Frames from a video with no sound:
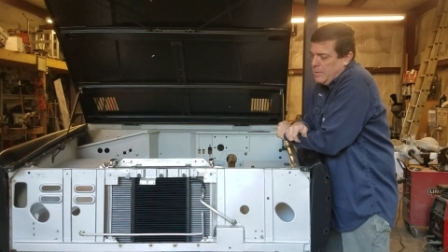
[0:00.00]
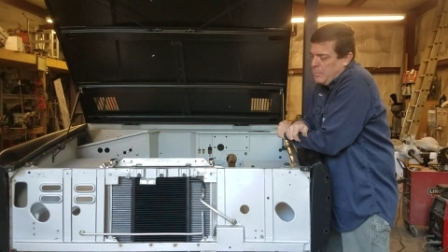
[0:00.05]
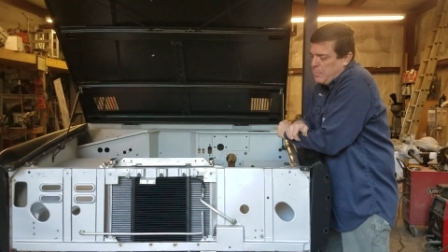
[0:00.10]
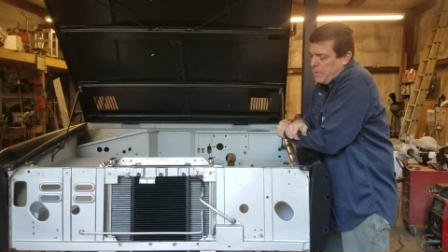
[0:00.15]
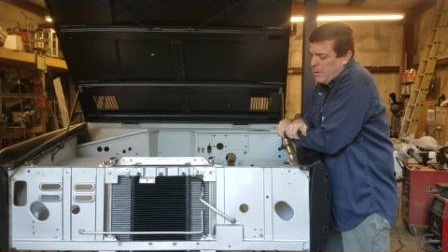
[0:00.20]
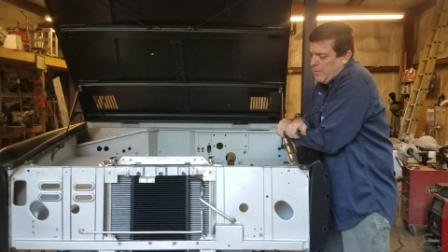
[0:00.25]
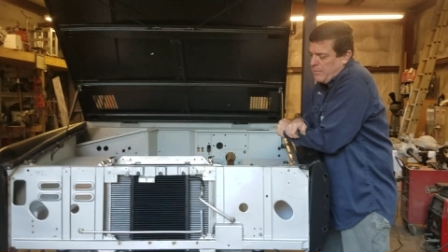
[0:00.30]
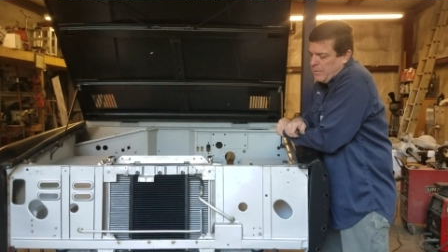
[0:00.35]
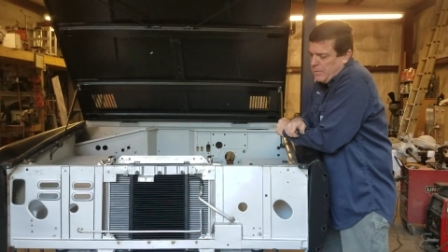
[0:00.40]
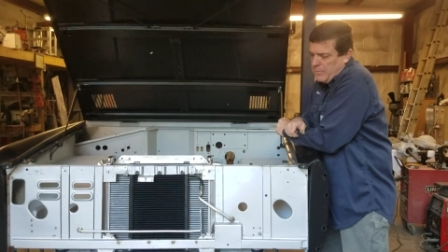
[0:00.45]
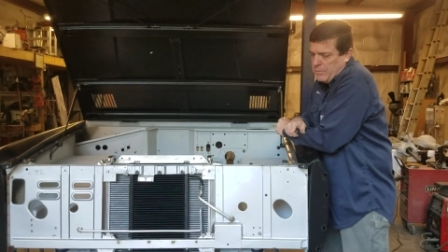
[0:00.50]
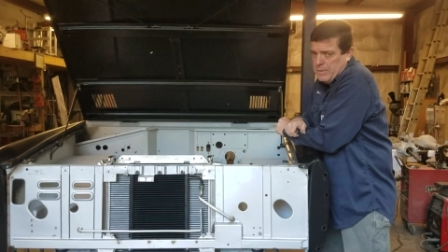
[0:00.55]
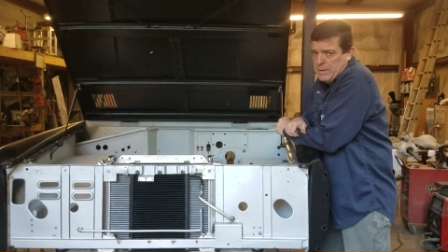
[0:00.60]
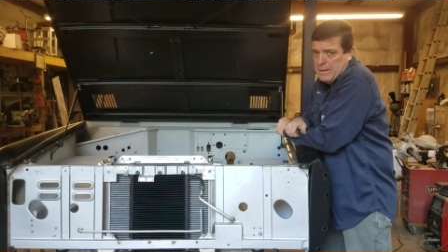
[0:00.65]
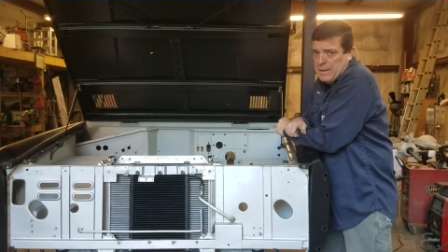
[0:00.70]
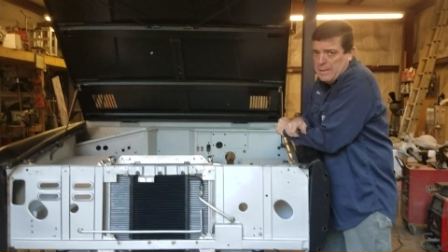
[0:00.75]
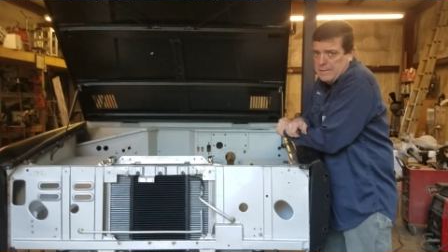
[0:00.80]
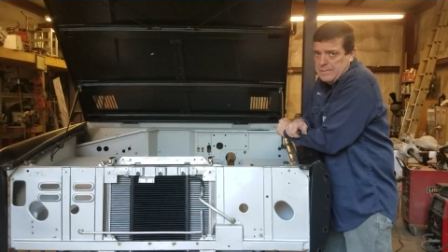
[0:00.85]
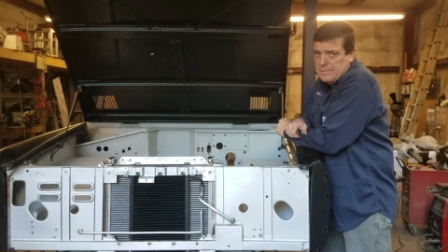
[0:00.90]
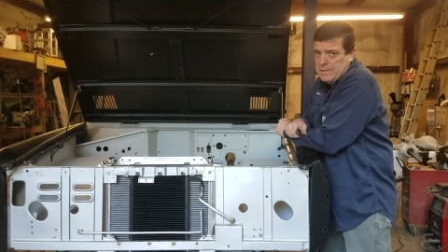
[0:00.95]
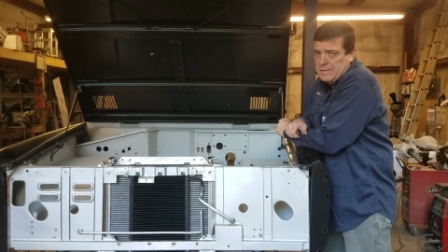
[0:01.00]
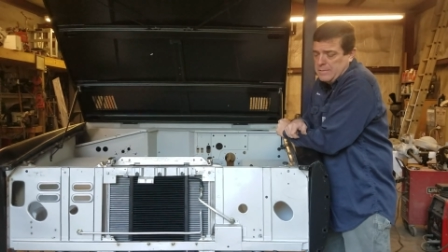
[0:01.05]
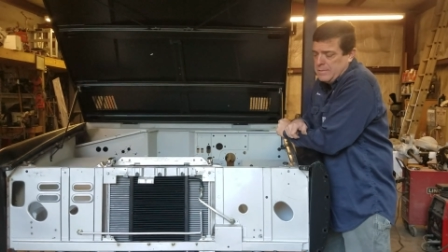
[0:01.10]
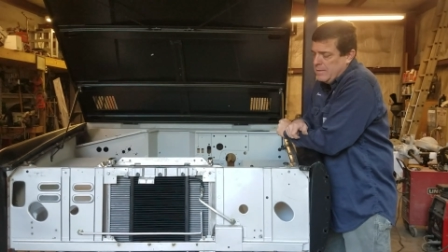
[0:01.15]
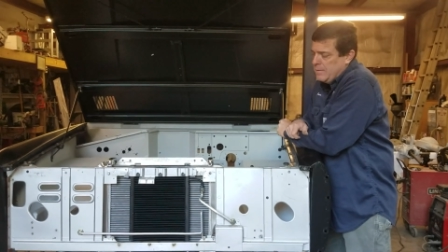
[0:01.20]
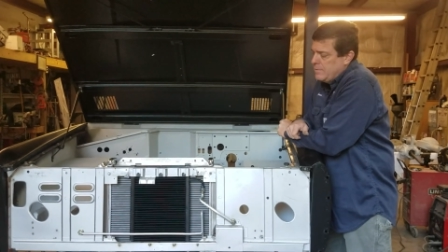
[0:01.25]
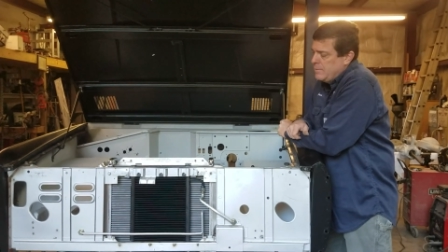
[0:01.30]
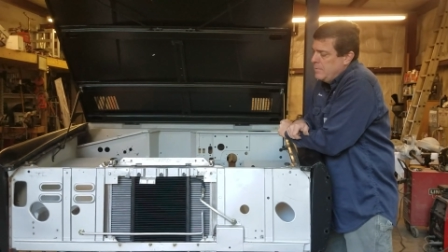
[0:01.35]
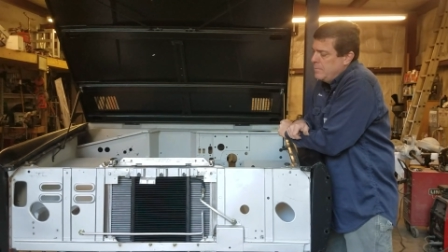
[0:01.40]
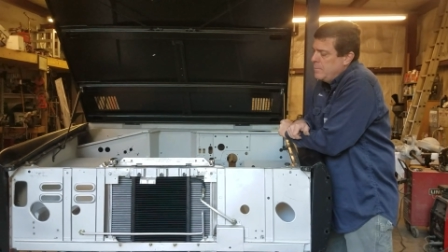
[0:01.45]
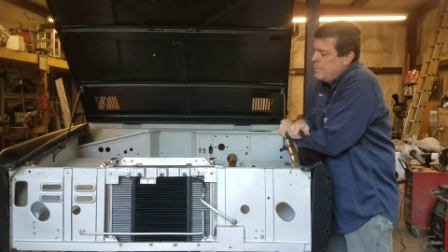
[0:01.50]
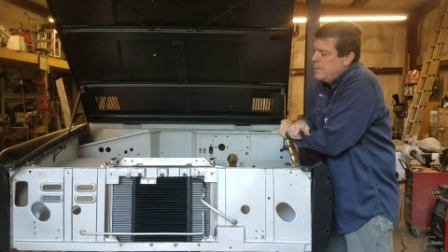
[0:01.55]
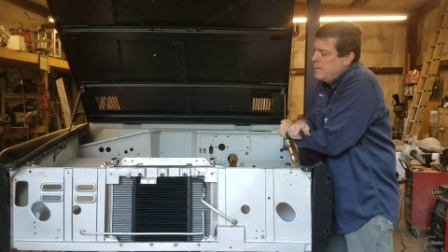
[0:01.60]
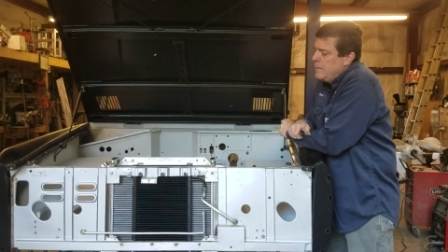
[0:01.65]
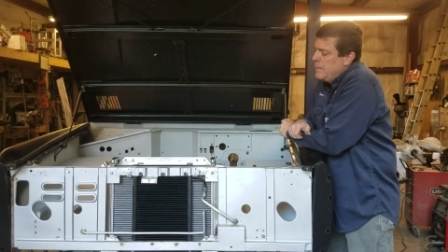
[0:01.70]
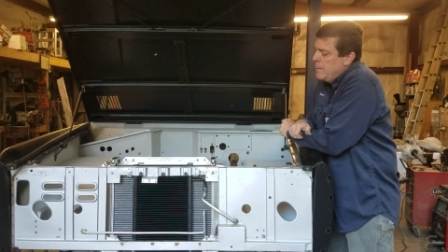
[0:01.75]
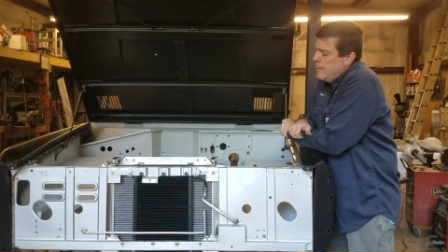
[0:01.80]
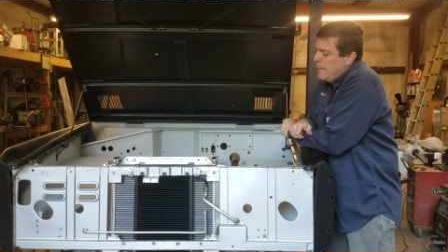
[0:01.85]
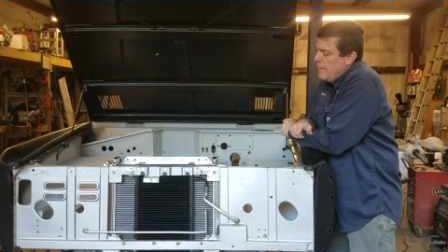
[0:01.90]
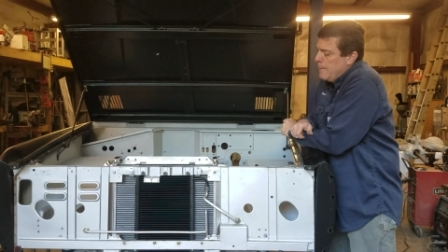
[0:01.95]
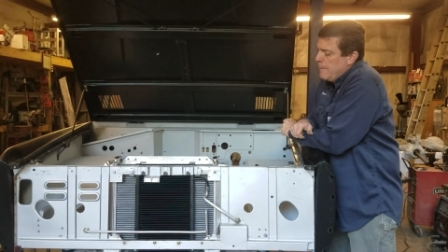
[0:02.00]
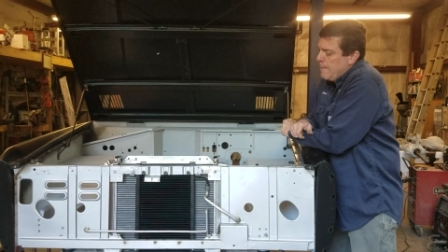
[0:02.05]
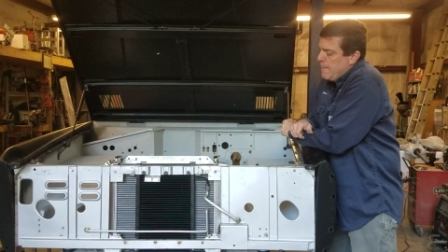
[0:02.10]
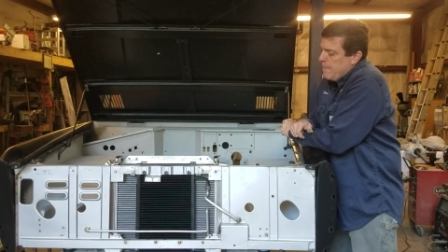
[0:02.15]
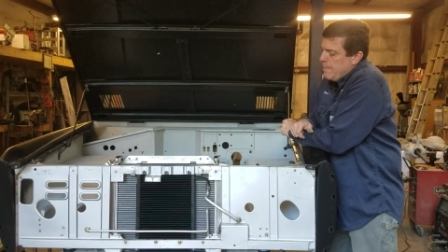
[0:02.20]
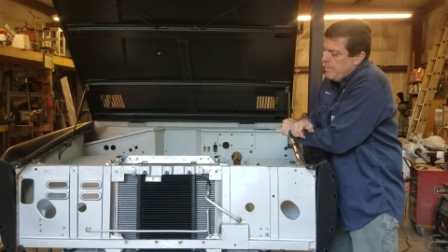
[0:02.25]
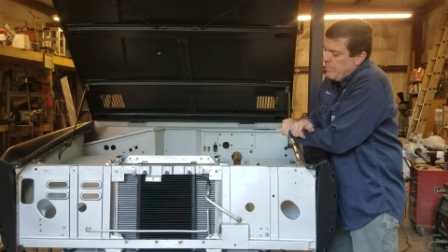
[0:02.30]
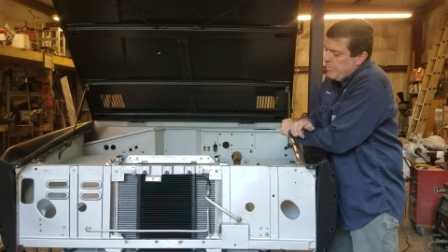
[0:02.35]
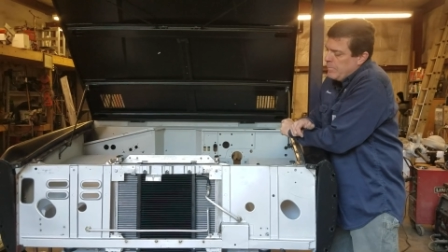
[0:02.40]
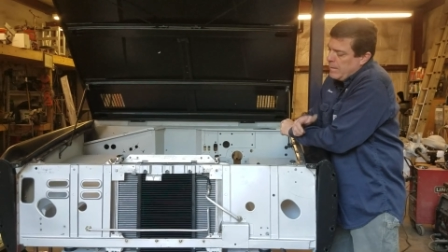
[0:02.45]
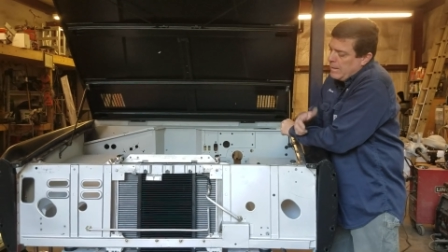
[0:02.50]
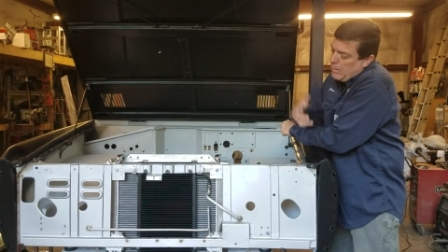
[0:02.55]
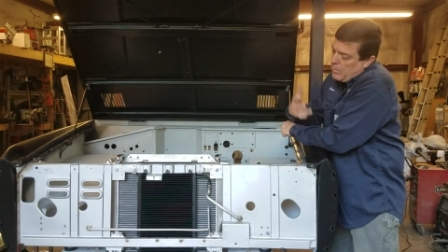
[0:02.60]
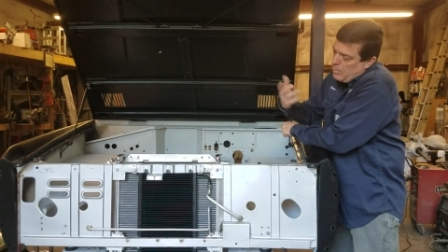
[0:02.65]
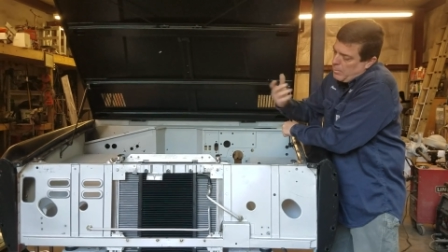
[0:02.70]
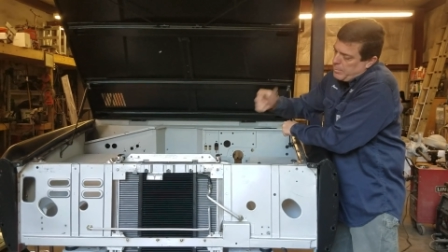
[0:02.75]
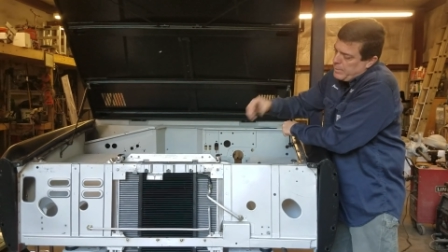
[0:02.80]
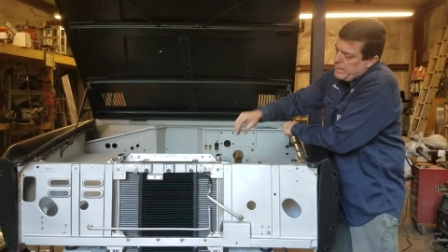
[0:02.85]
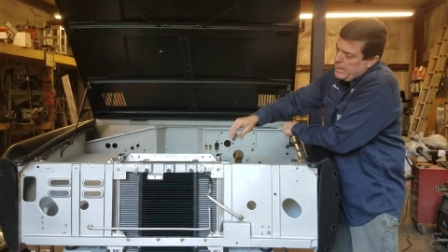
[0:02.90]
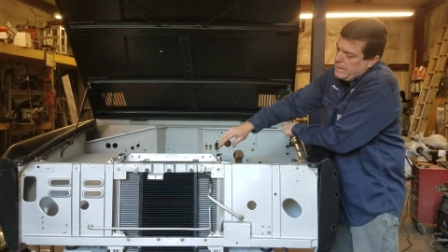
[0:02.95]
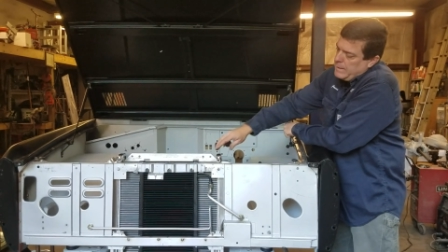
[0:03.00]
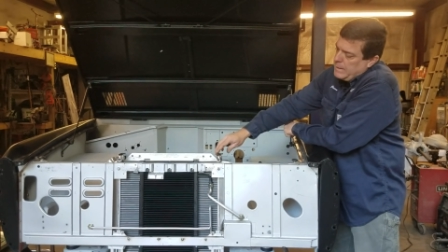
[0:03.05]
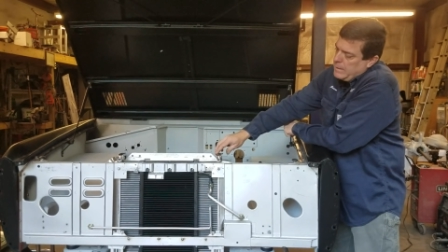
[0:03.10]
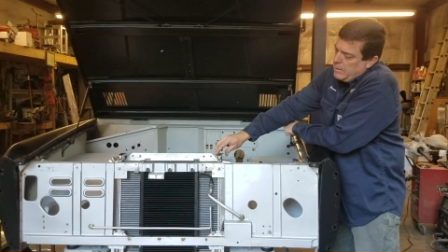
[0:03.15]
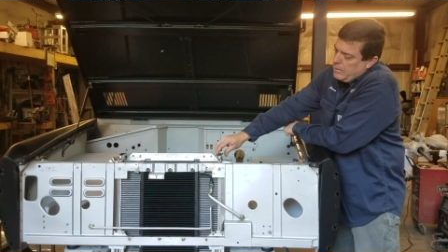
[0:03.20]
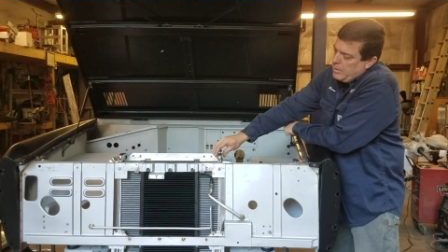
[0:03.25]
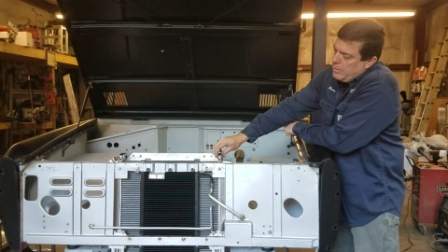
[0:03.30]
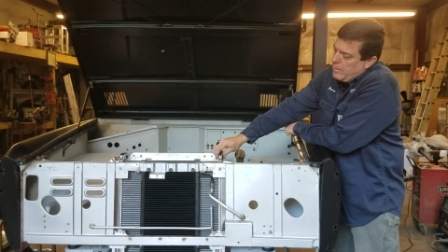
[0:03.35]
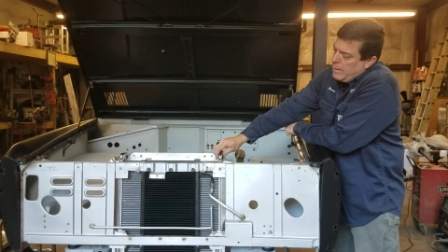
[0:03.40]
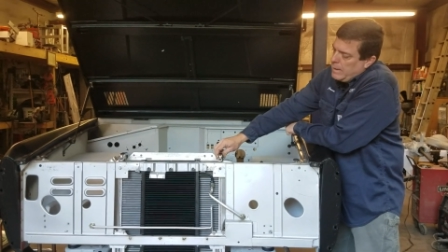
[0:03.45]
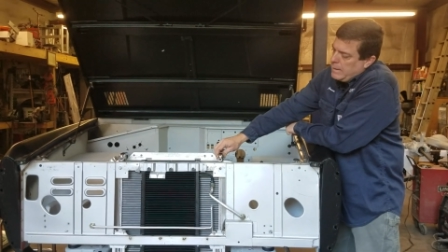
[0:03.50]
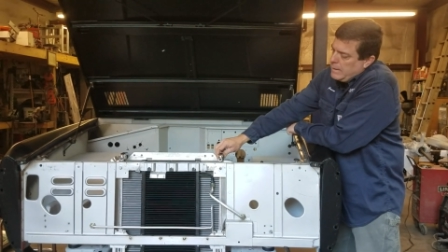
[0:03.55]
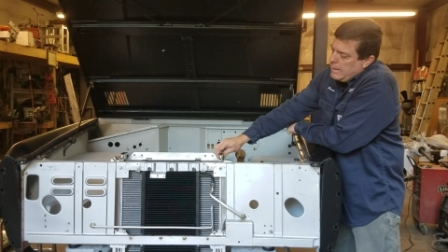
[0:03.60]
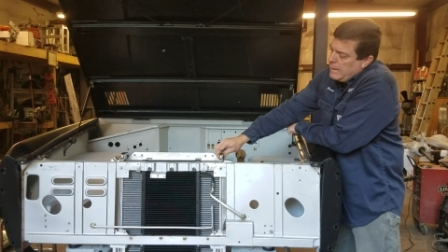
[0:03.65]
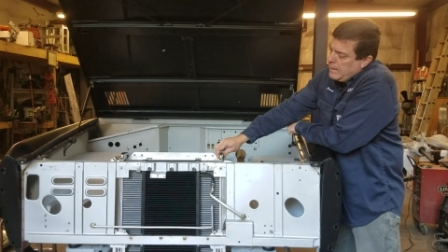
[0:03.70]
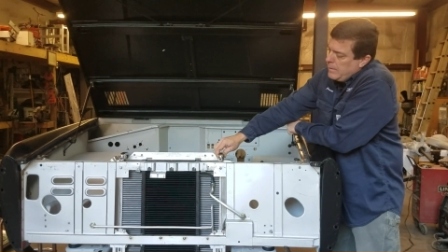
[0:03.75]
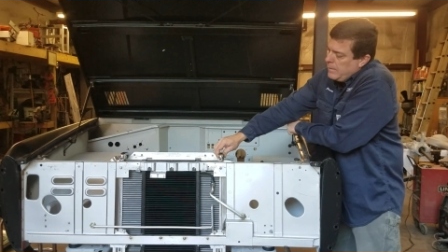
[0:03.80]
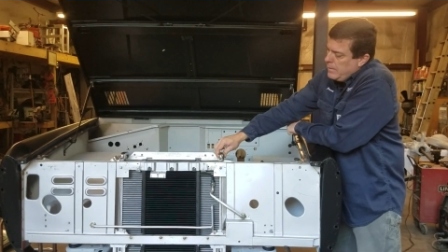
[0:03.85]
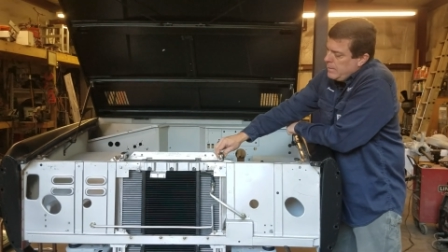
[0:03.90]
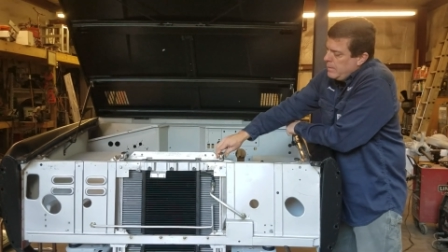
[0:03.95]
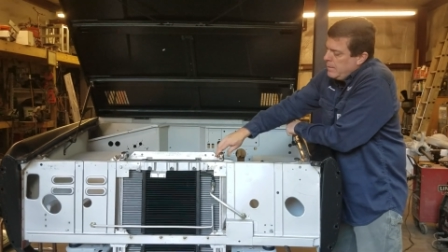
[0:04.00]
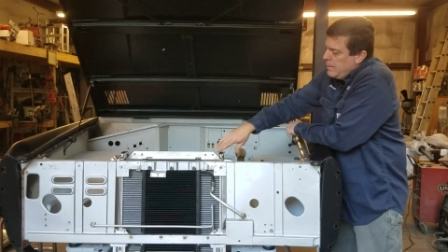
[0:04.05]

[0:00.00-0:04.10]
Perfect Fit A C system or putting in a new radiator.